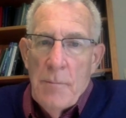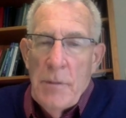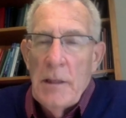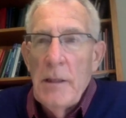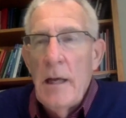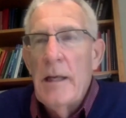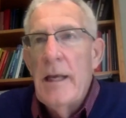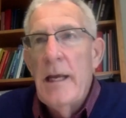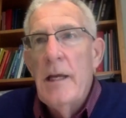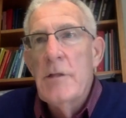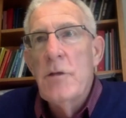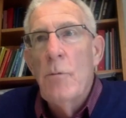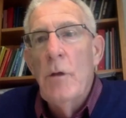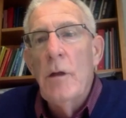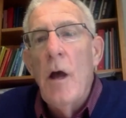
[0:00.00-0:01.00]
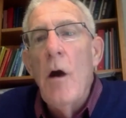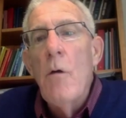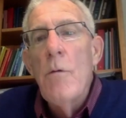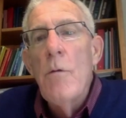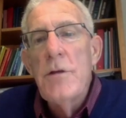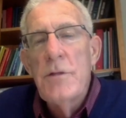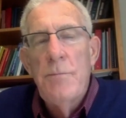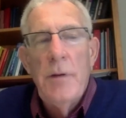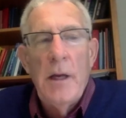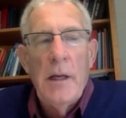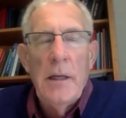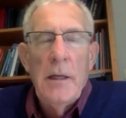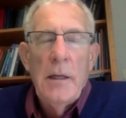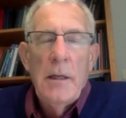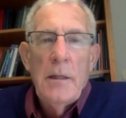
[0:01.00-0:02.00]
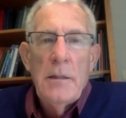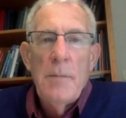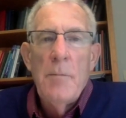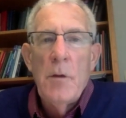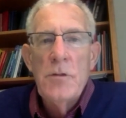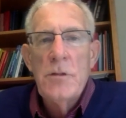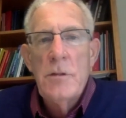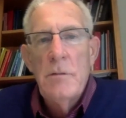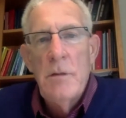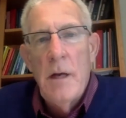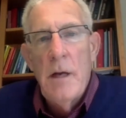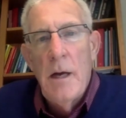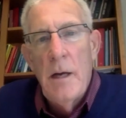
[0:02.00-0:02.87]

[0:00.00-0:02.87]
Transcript: But lung cancer will always be the most